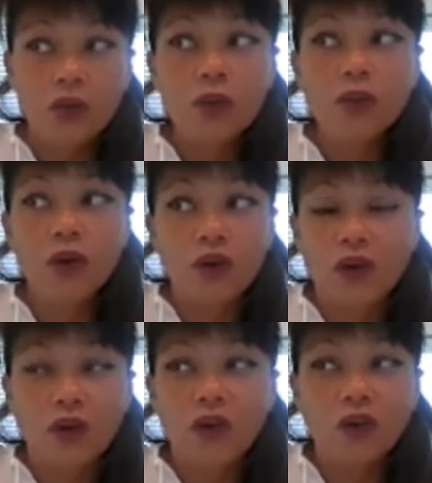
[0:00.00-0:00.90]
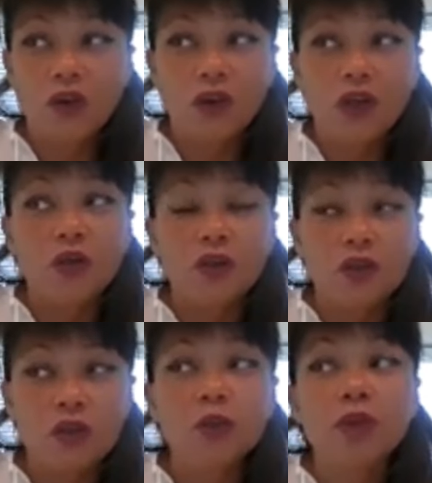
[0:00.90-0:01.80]
you
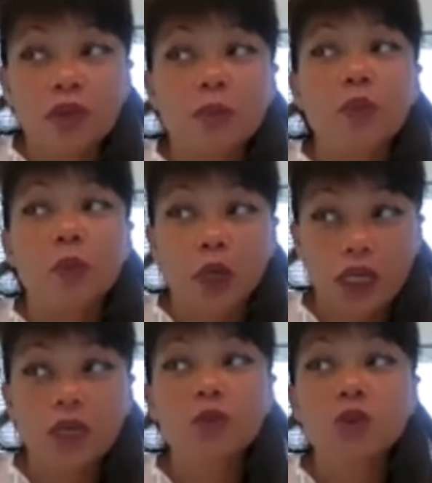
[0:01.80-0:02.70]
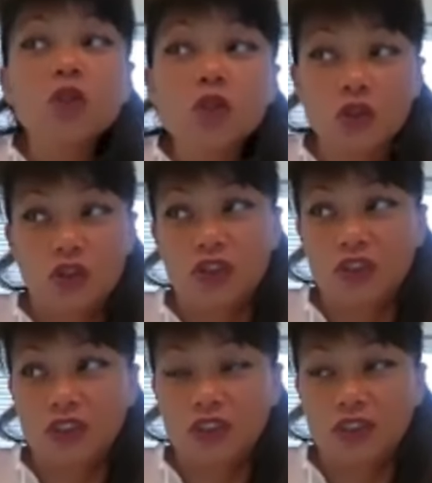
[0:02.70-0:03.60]
you were breaking
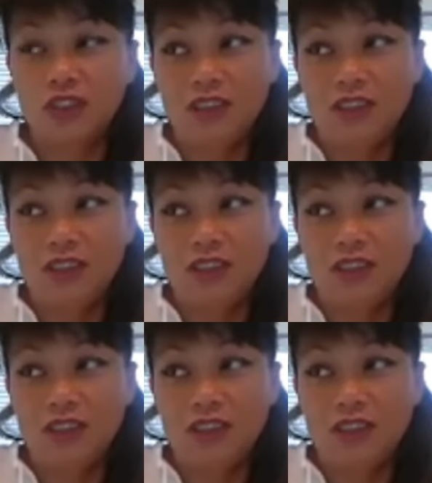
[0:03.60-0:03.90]
rules